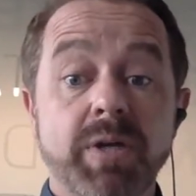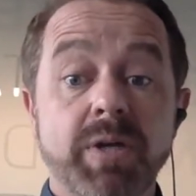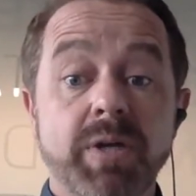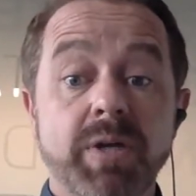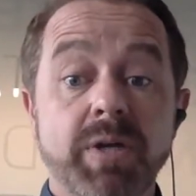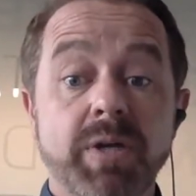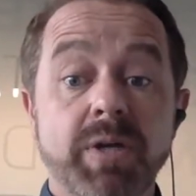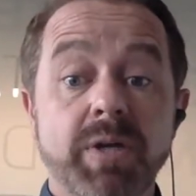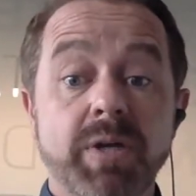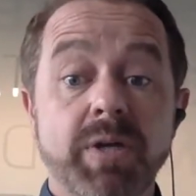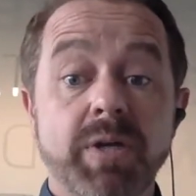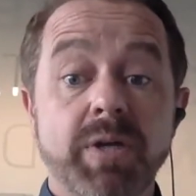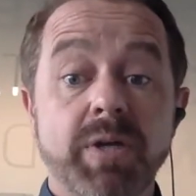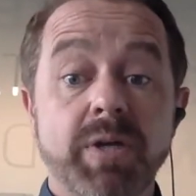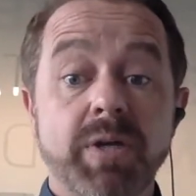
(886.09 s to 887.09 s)
When
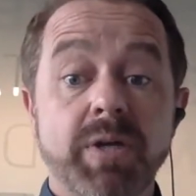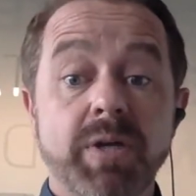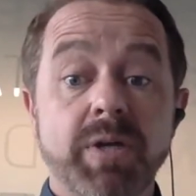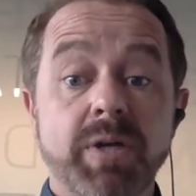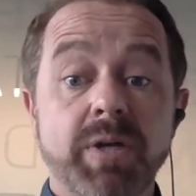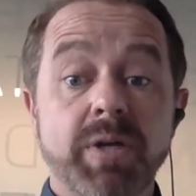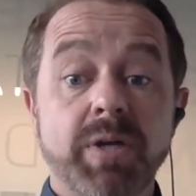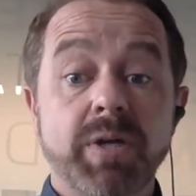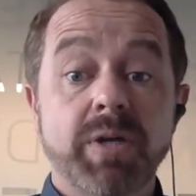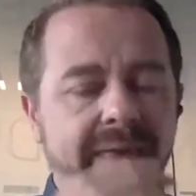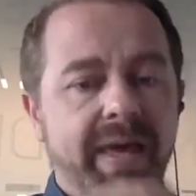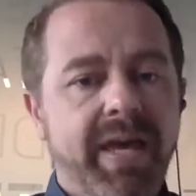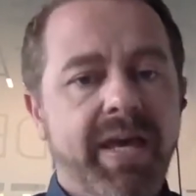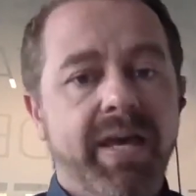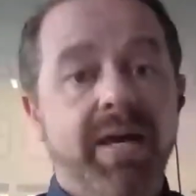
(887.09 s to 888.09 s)
you look at a
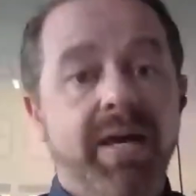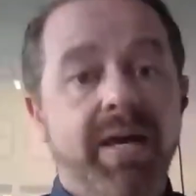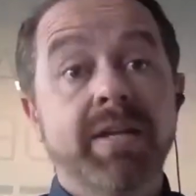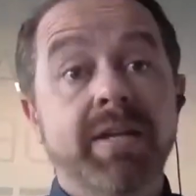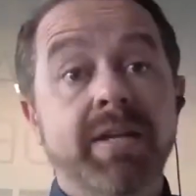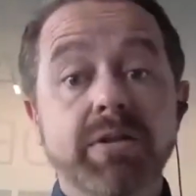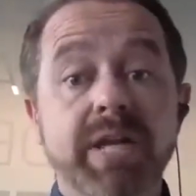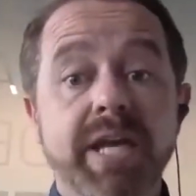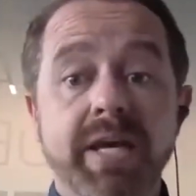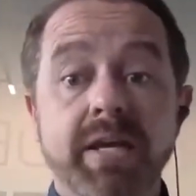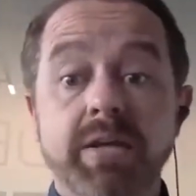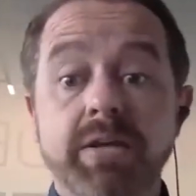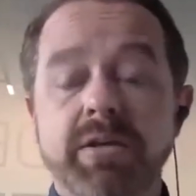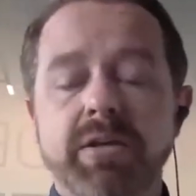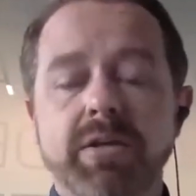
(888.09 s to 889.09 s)
number and you look at
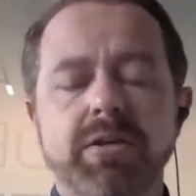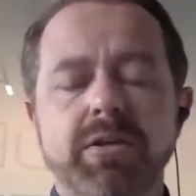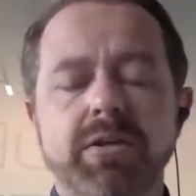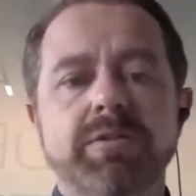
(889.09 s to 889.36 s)
it, you,